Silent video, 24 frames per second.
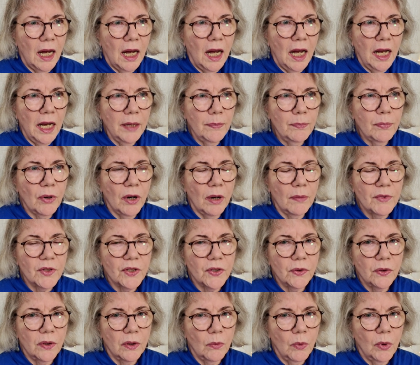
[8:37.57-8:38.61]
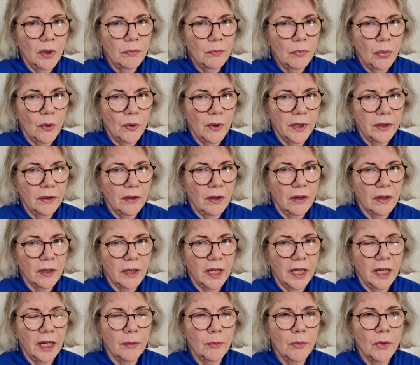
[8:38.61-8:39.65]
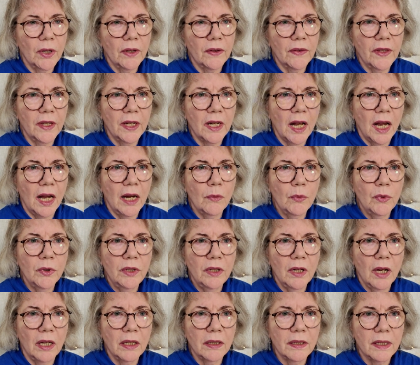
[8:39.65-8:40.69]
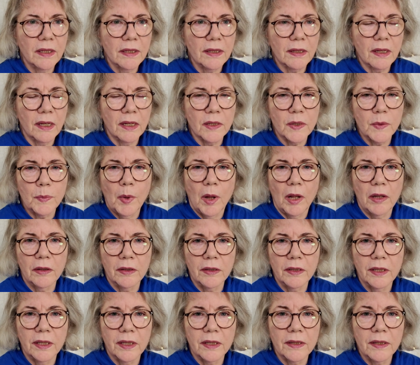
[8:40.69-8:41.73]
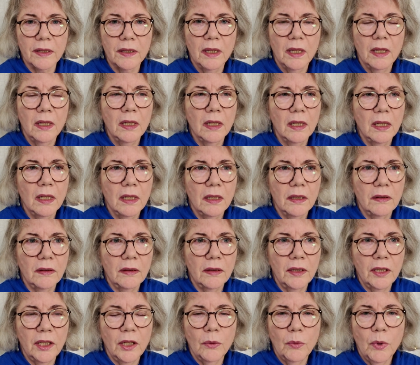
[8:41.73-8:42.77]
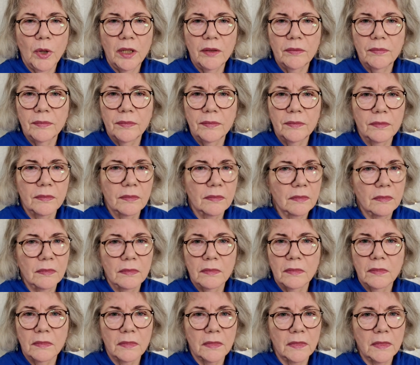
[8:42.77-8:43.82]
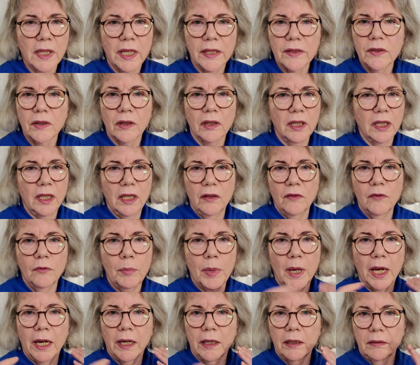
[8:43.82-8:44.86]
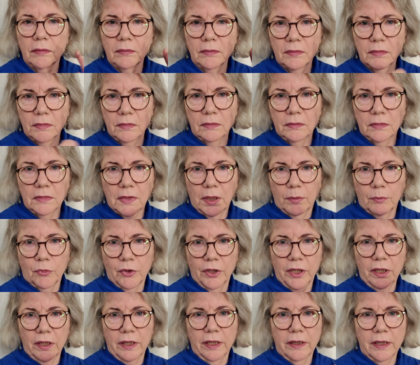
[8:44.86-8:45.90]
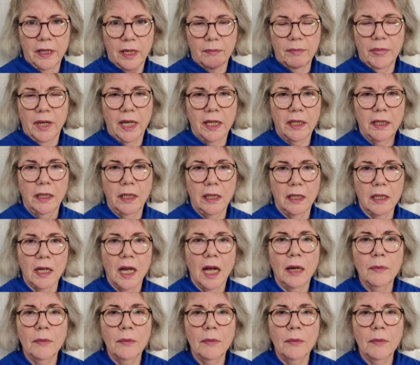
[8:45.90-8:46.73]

I promised you at one point on camera that I would not discuss politics. You know what? That's a give back. I'm reeling that back in.